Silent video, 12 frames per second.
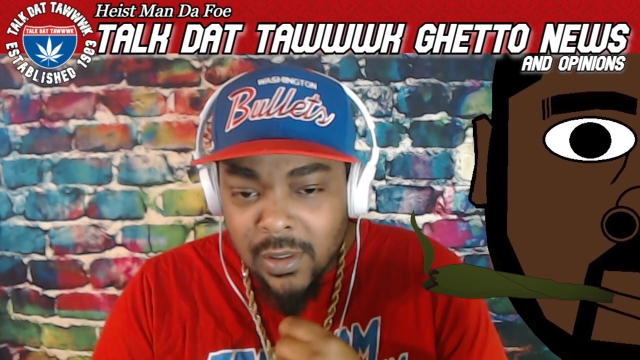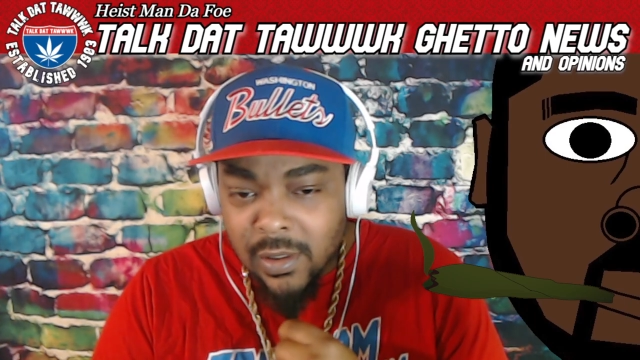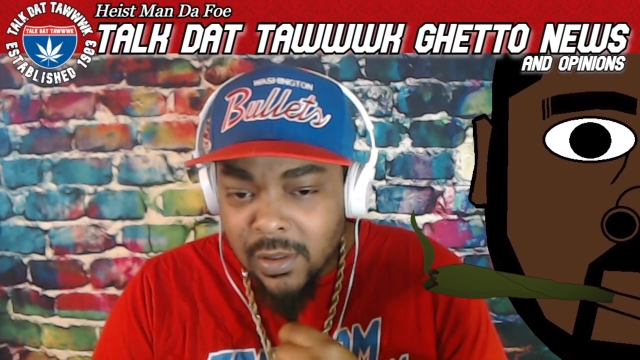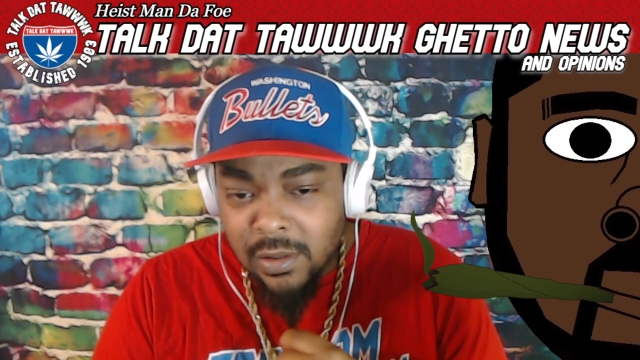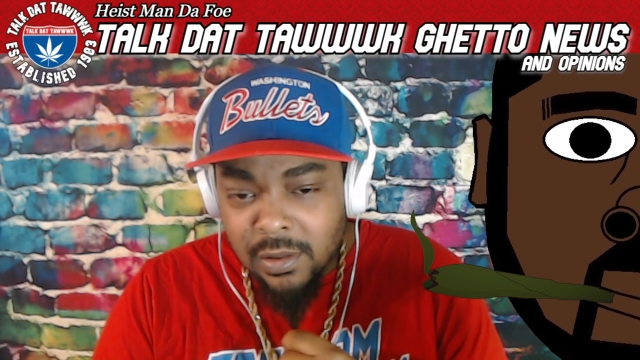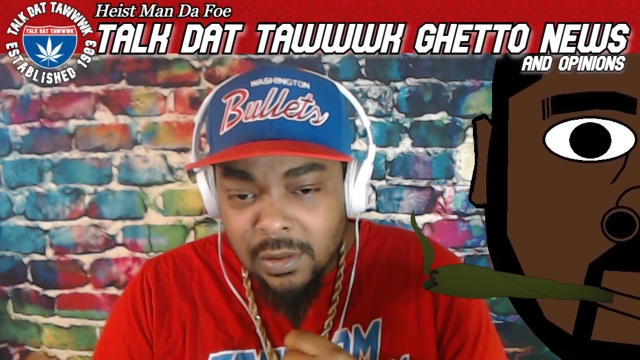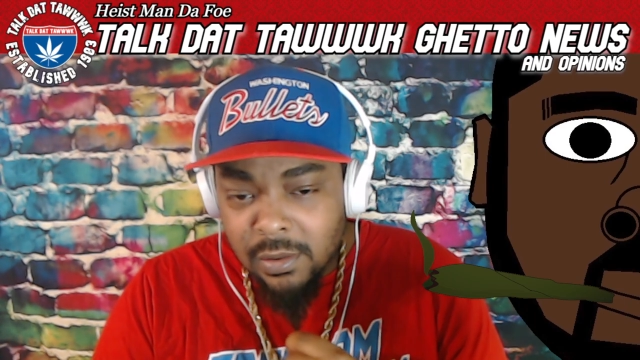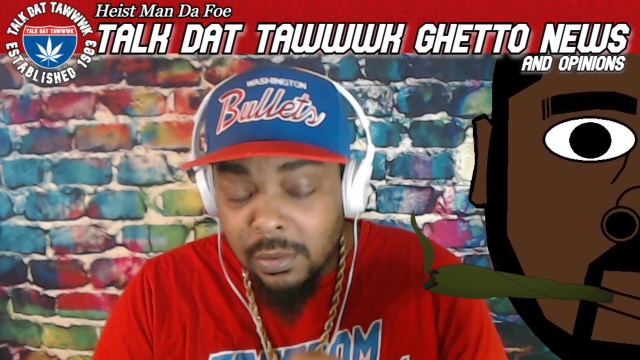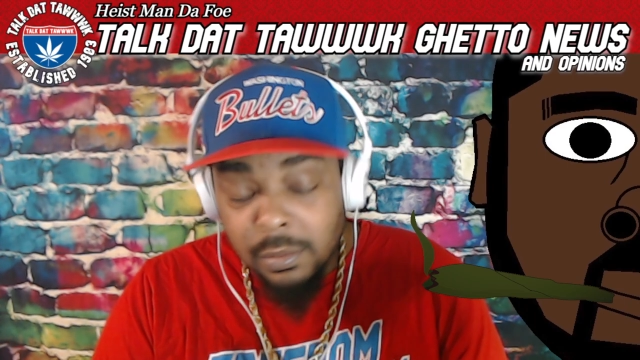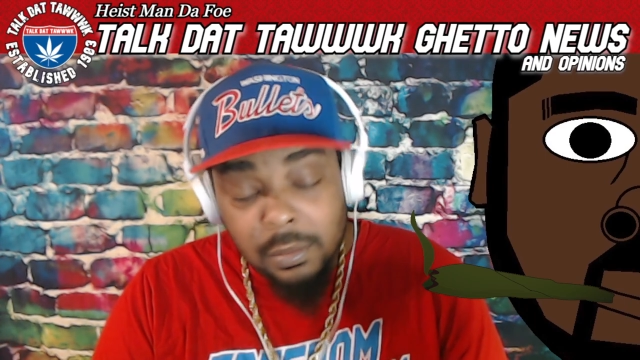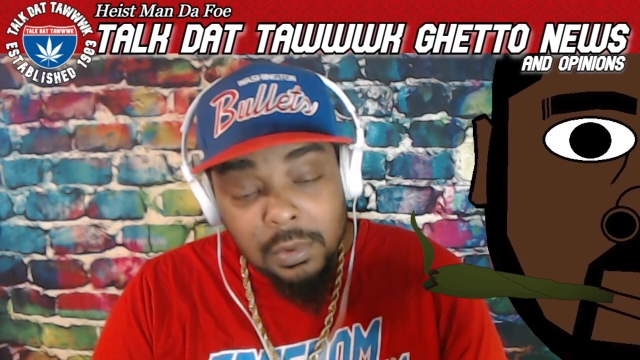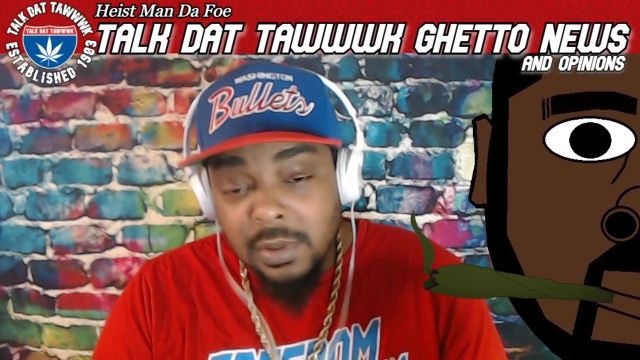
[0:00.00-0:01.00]
It's
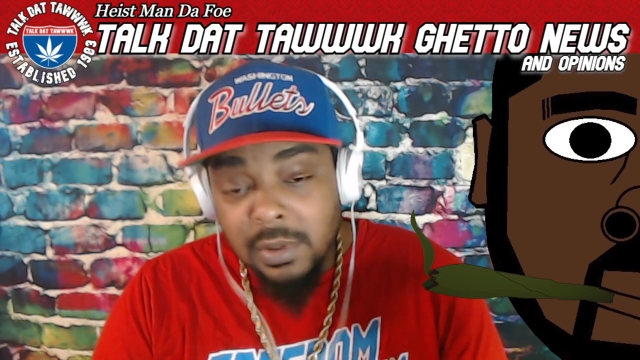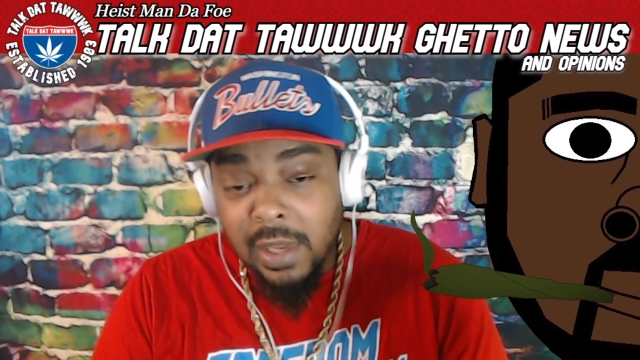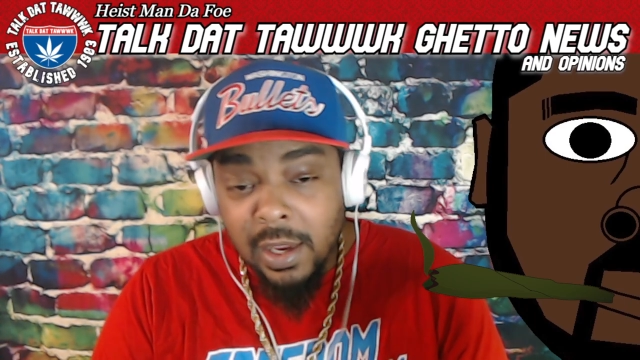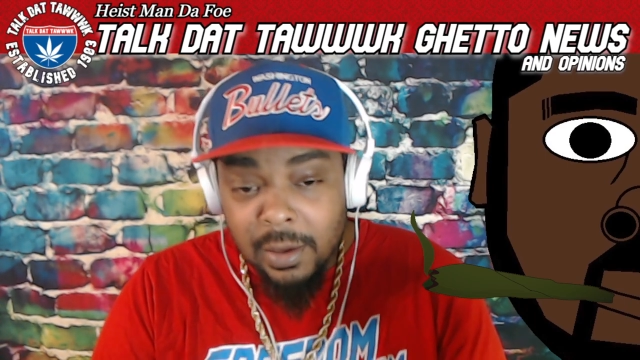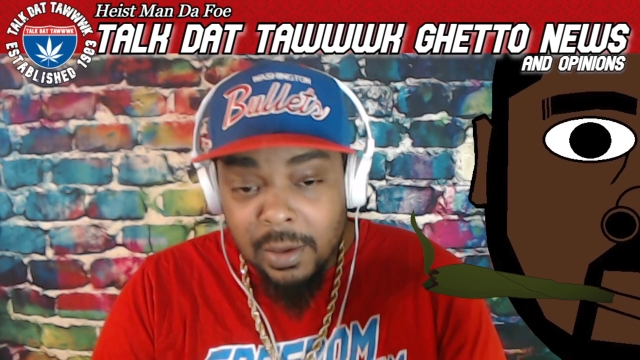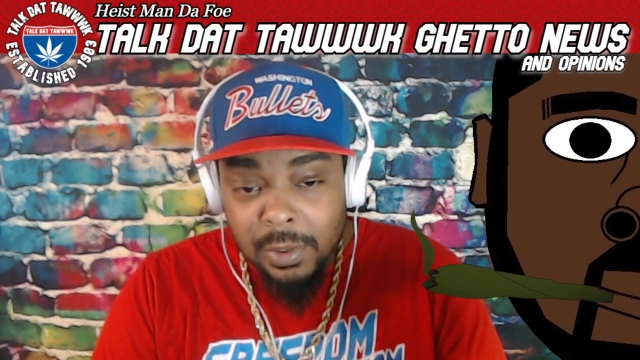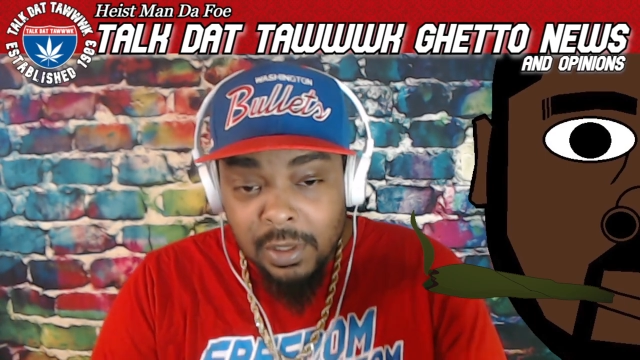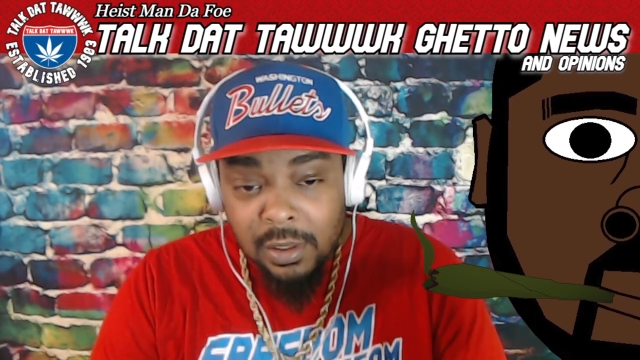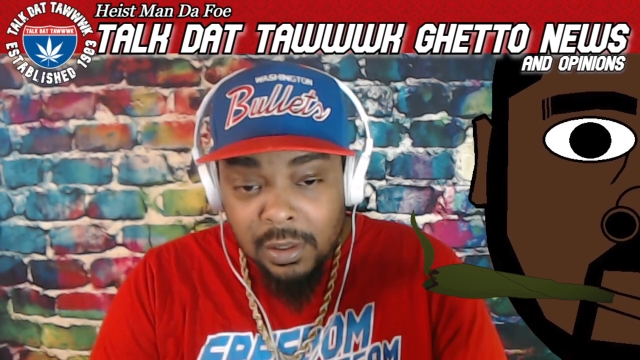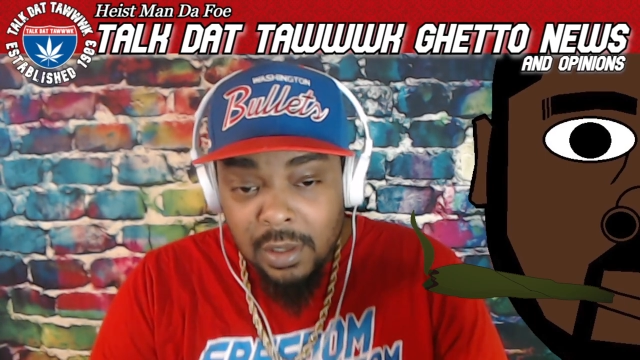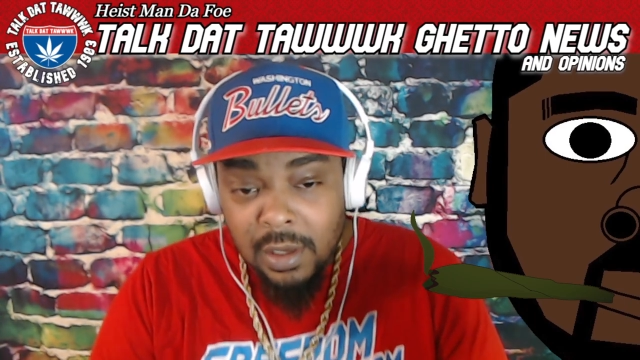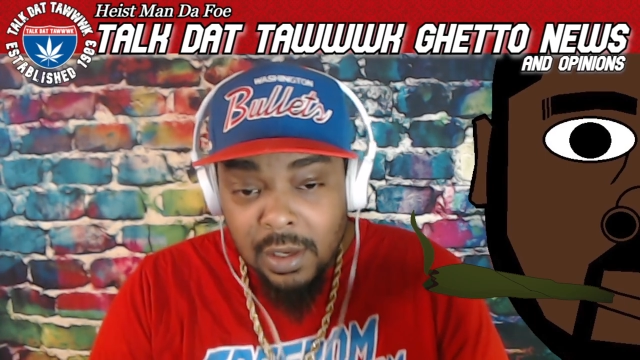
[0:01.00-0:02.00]
it's sad, man.
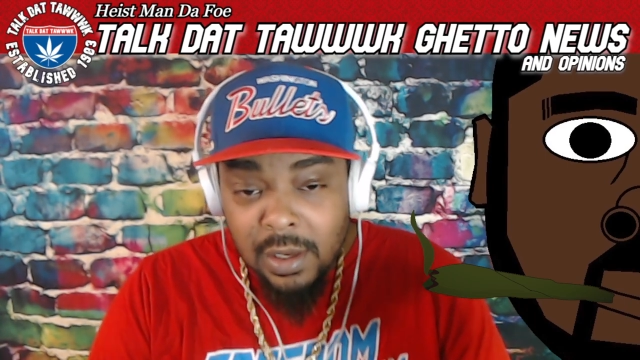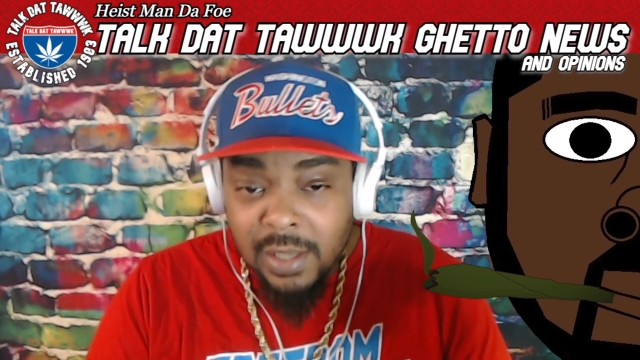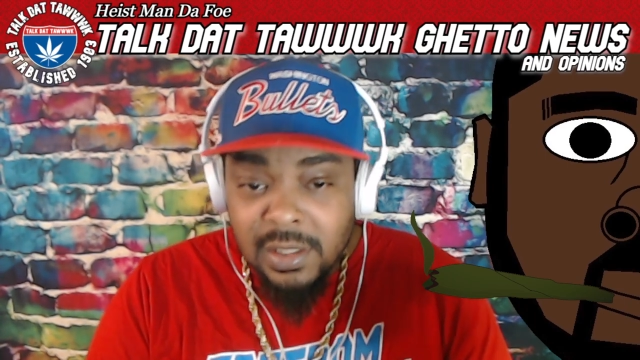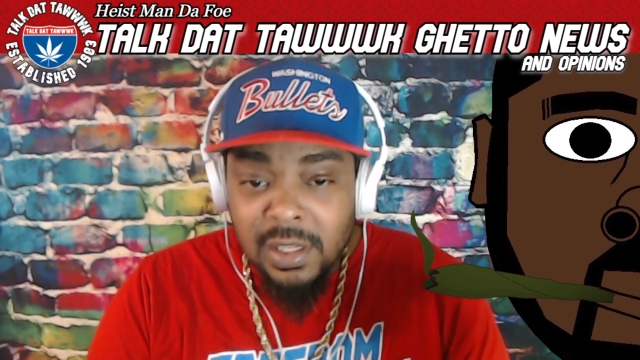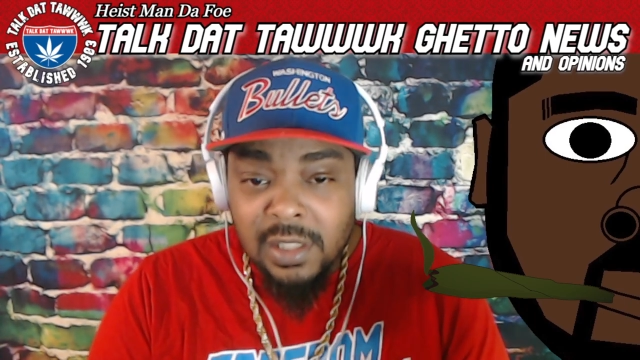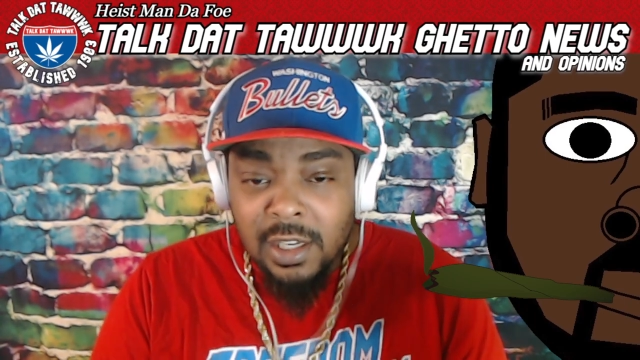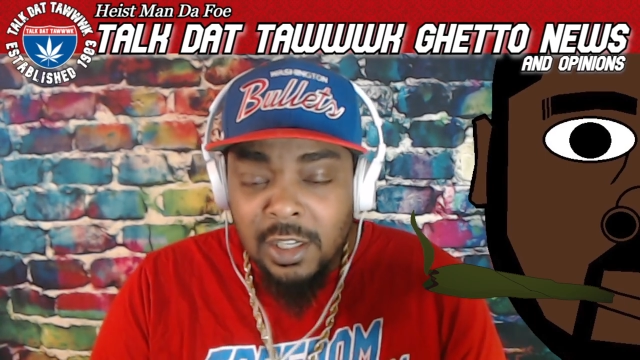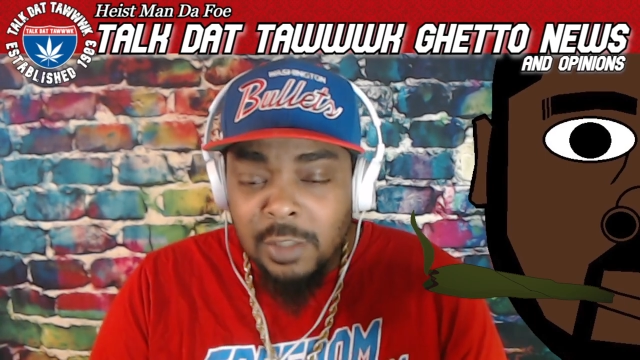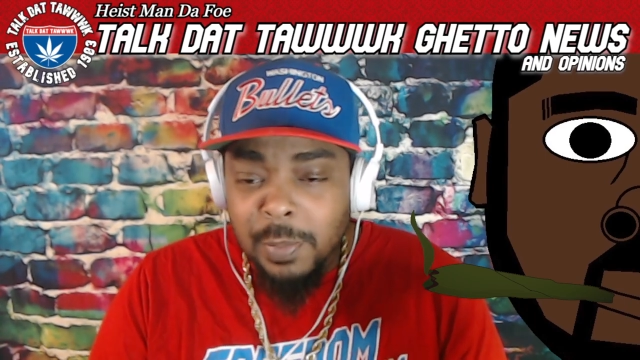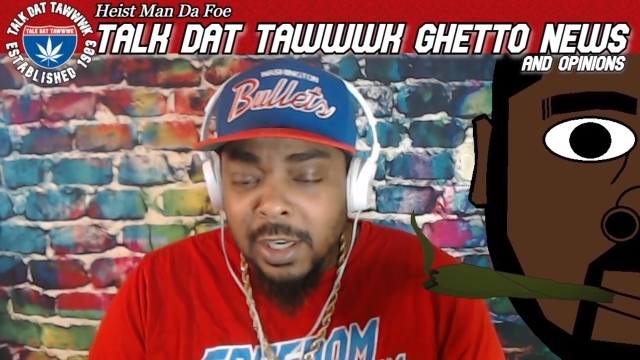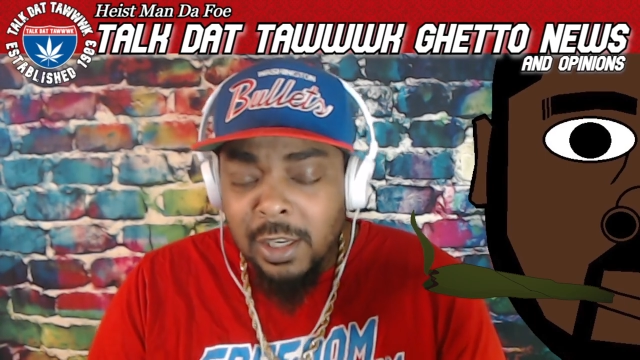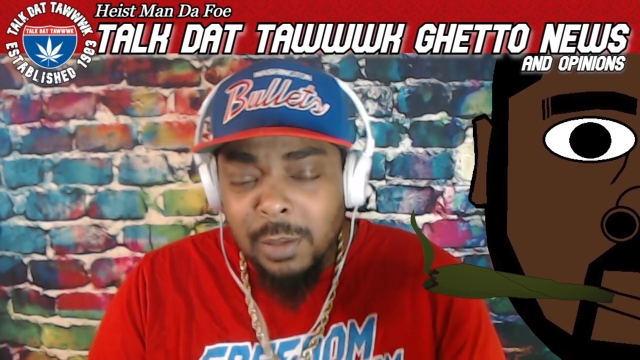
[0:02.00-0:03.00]
They say it's unexpected.